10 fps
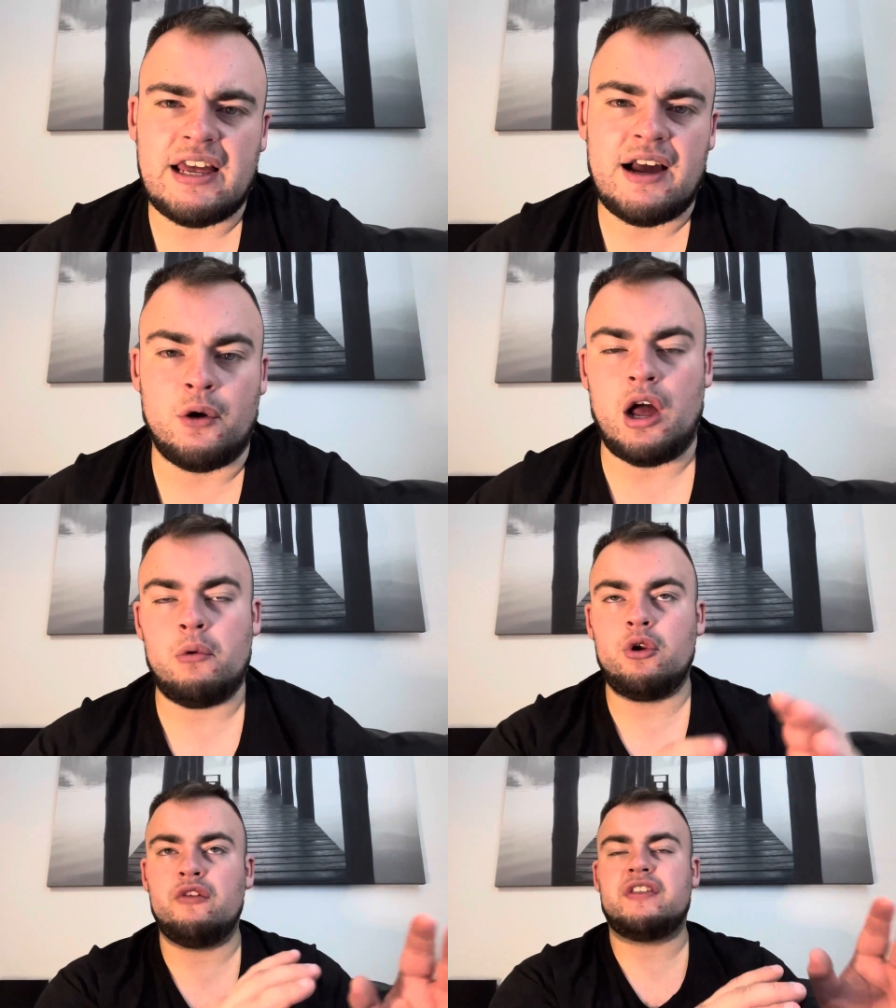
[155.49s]

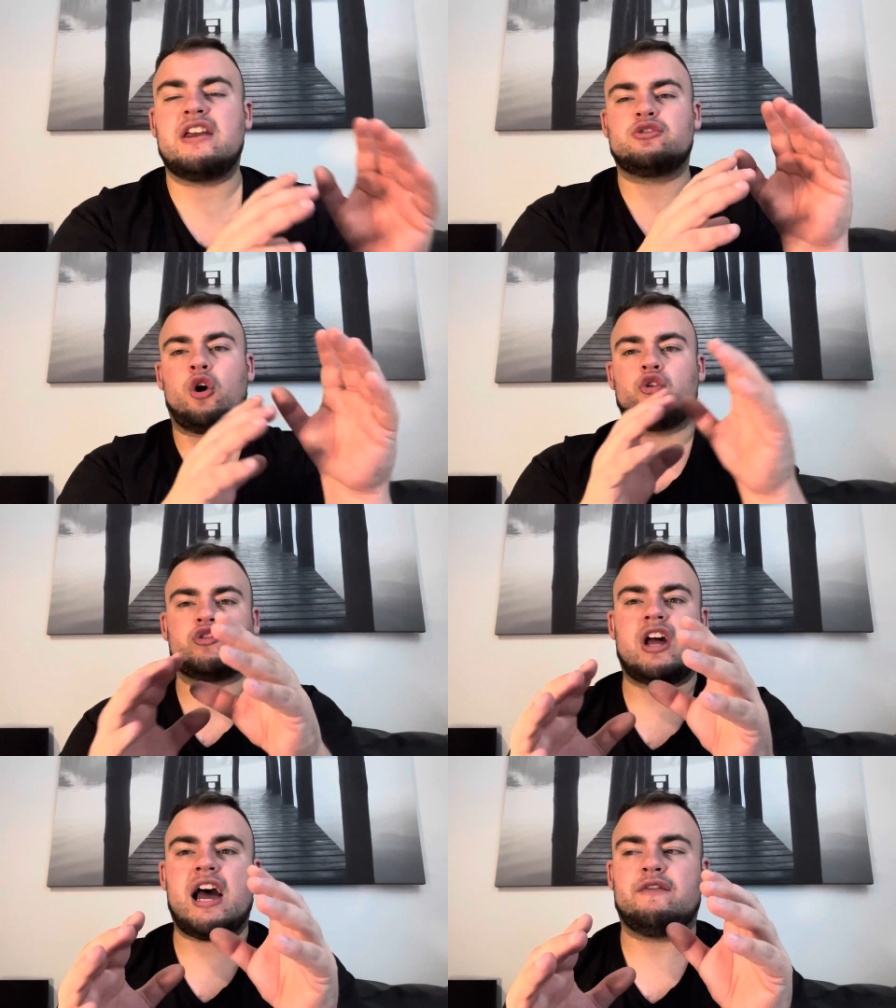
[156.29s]
How on earth they sort of
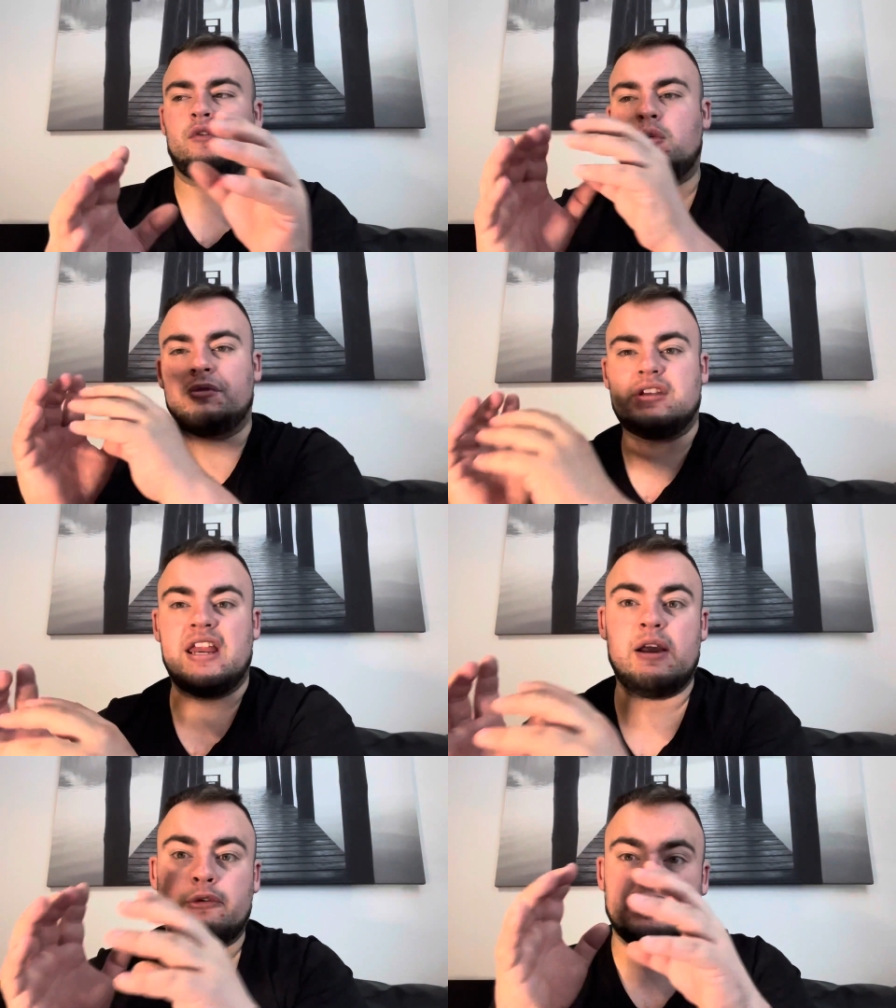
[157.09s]
started from coming to
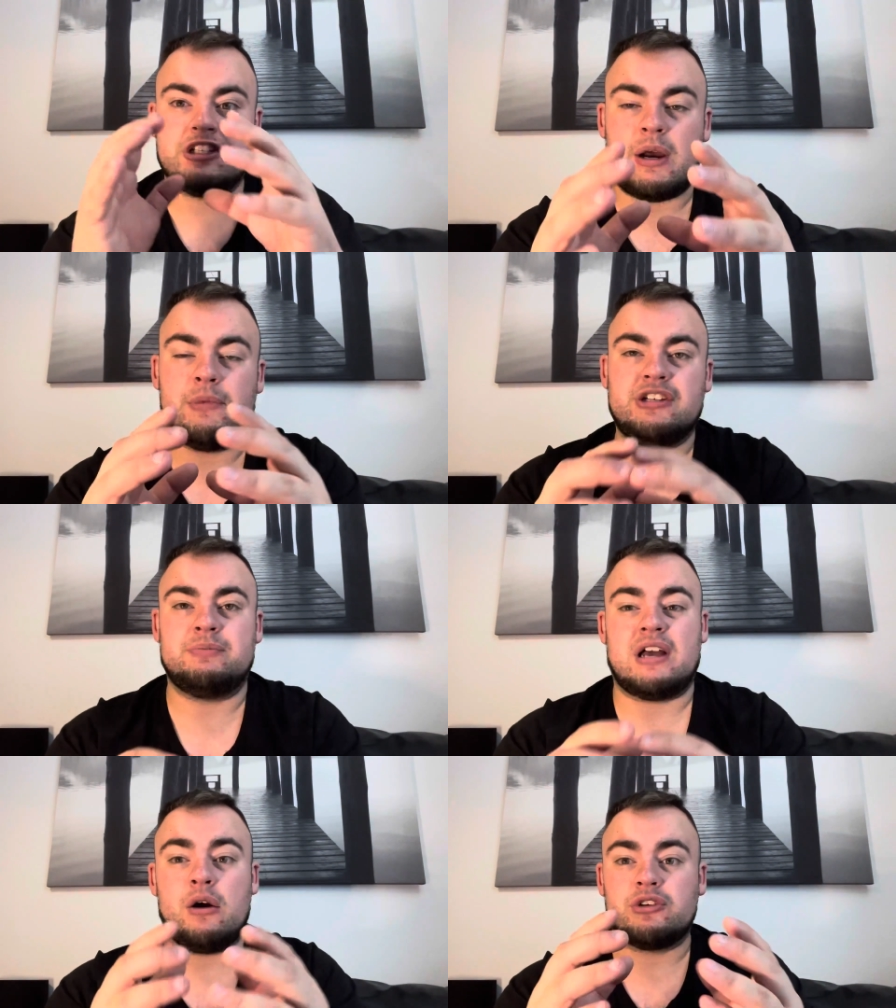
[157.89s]
League One to the
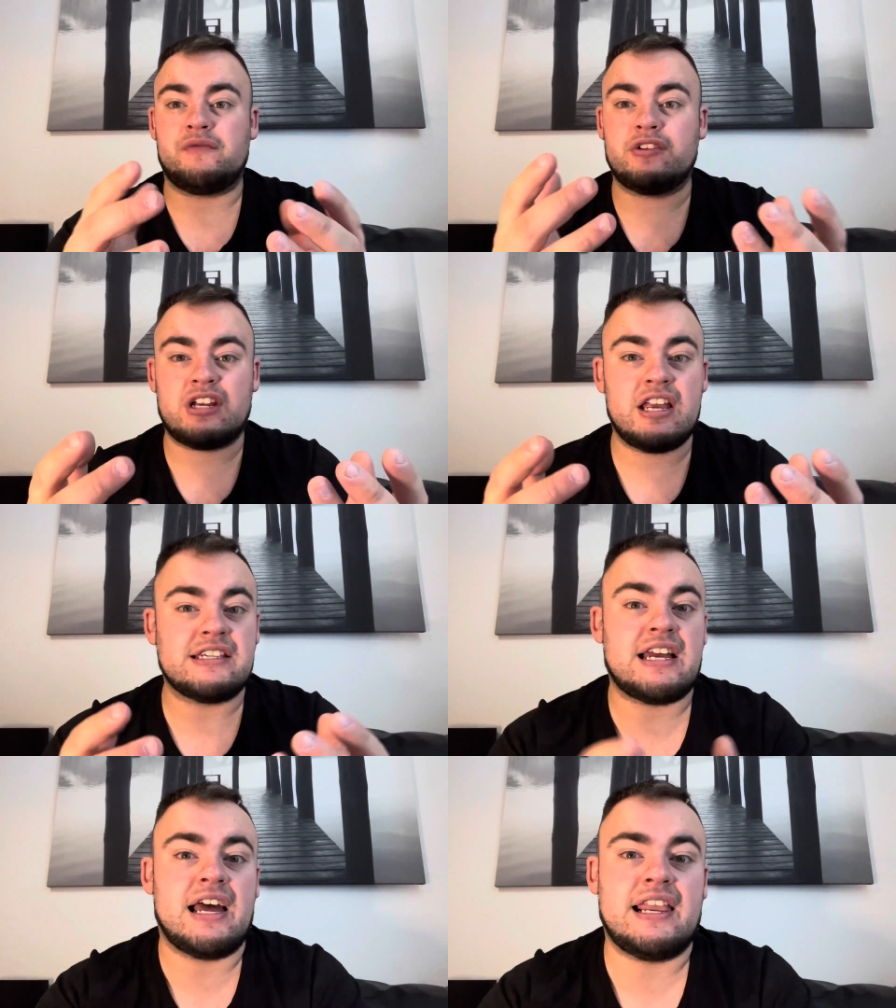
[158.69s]
Championship, how Sheffield United
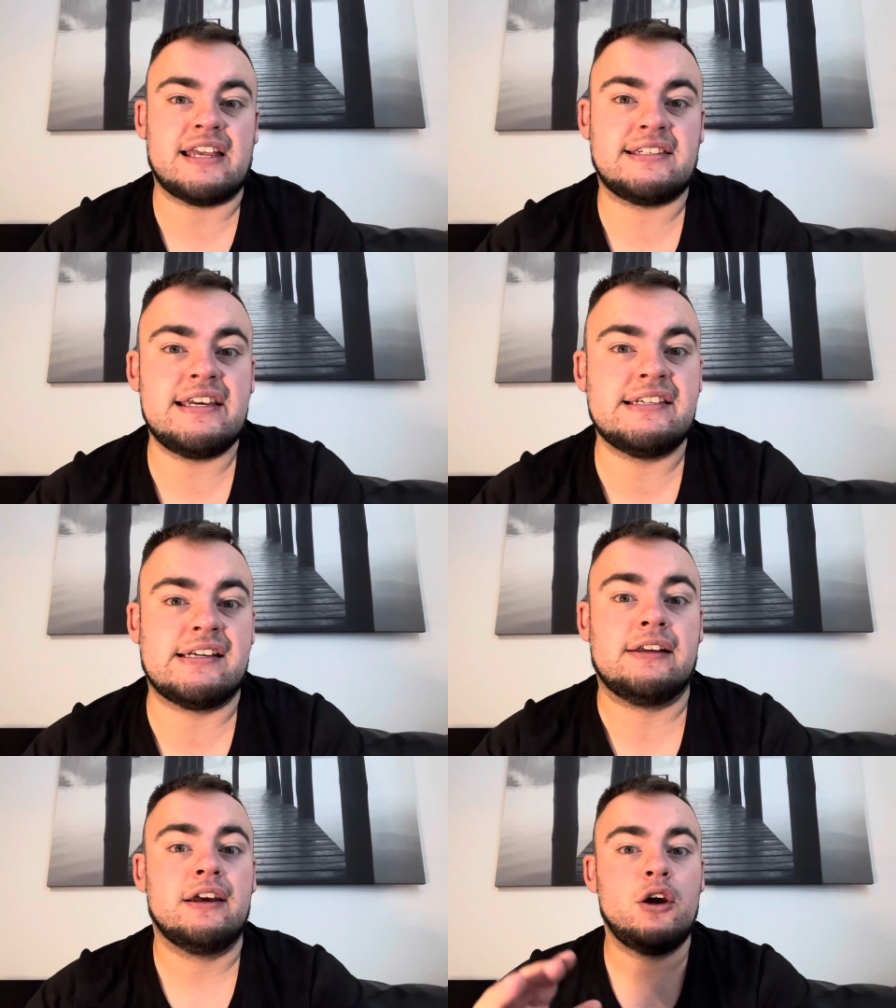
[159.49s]
started in that
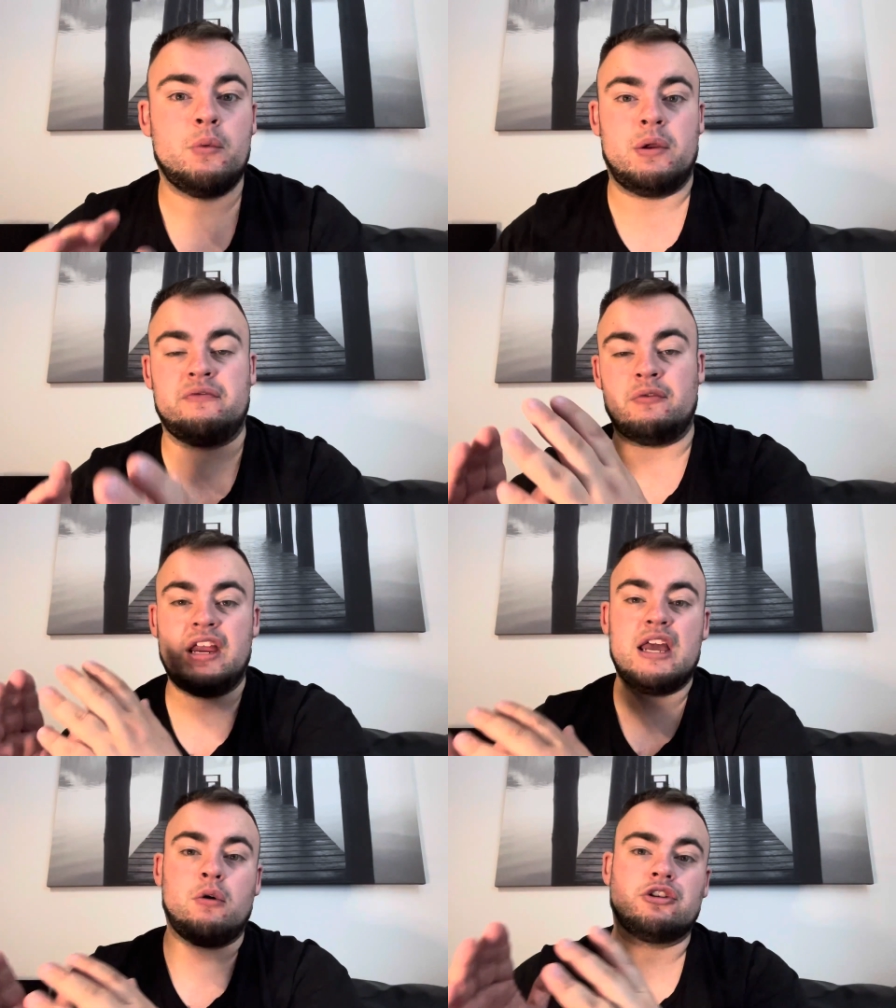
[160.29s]
season when they went from
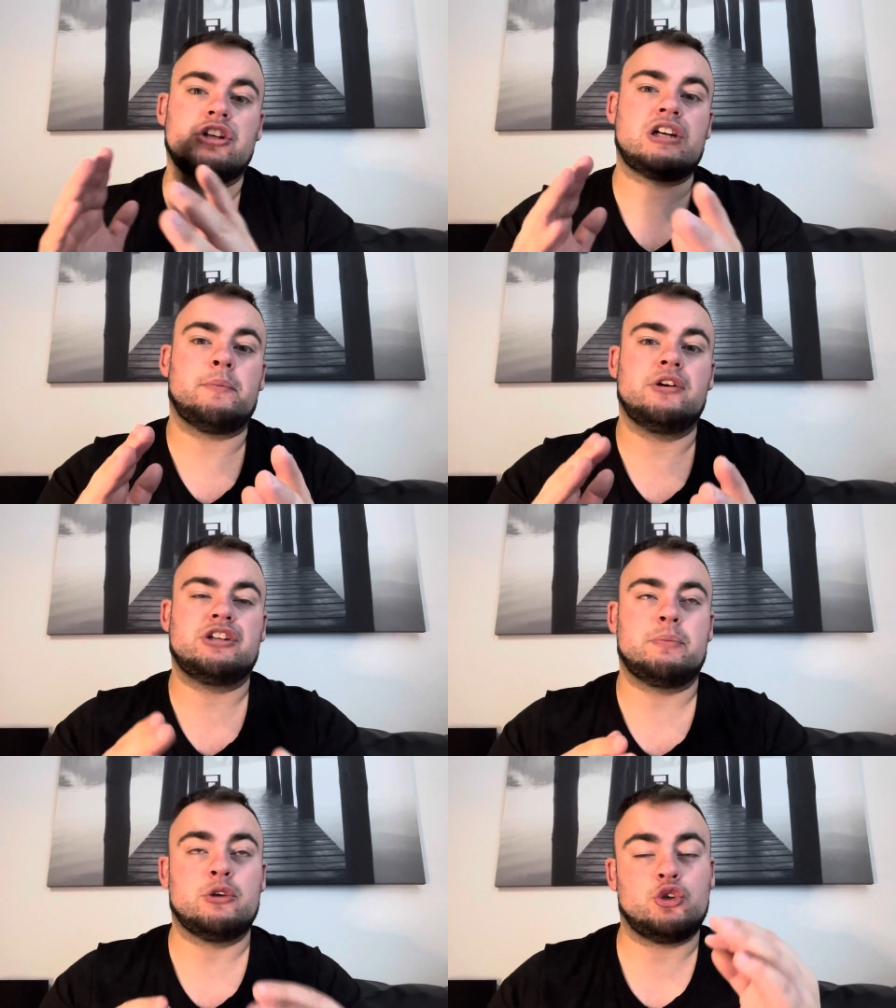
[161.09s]
League One to the
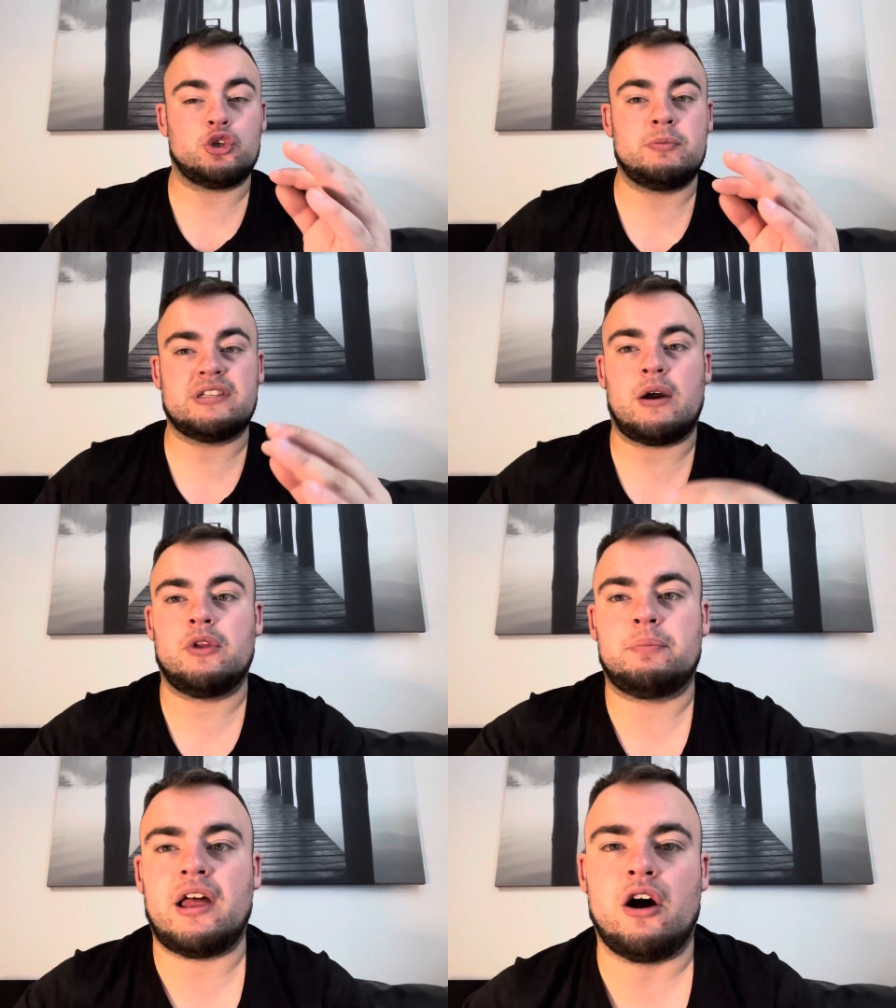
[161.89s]
Championship and just missed out on
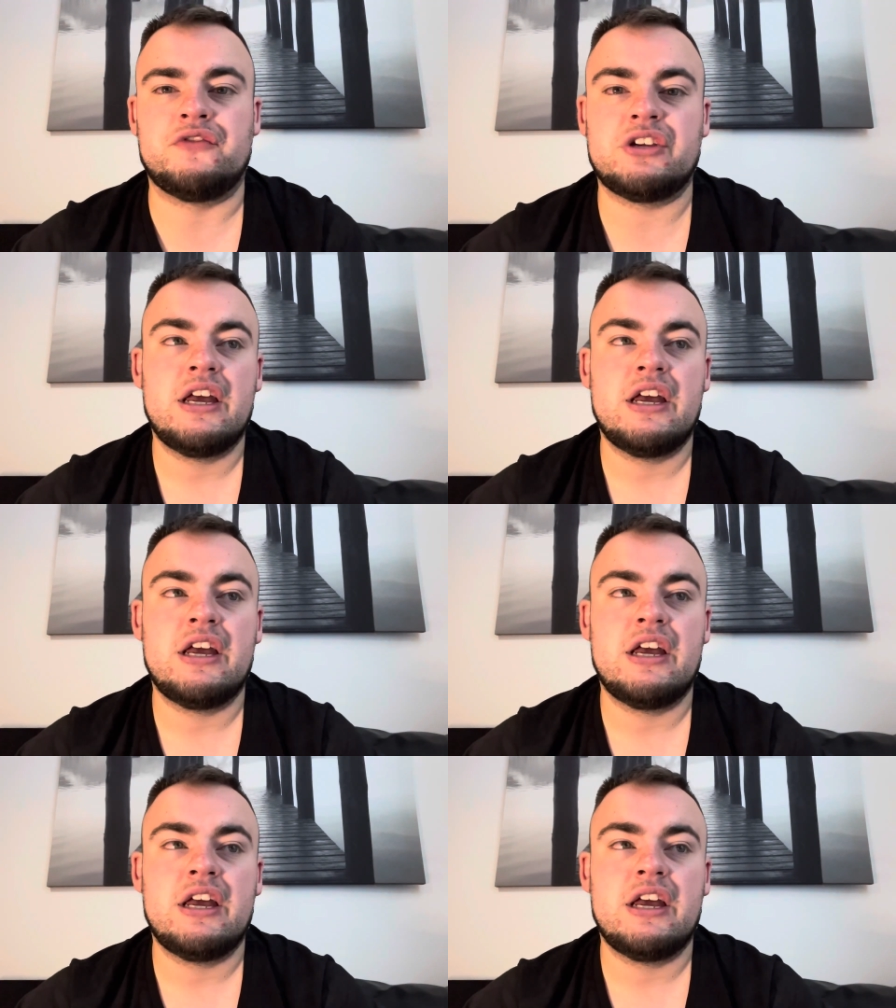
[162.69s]
the playoffs.